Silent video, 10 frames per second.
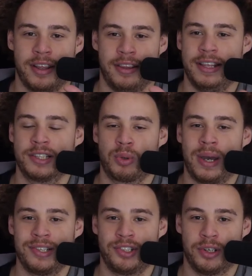this
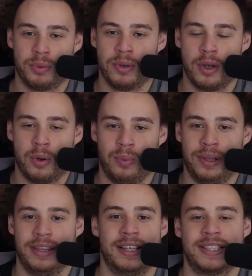question
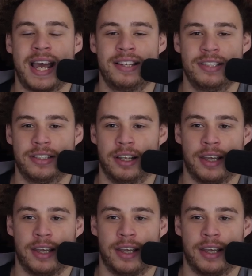with this answer.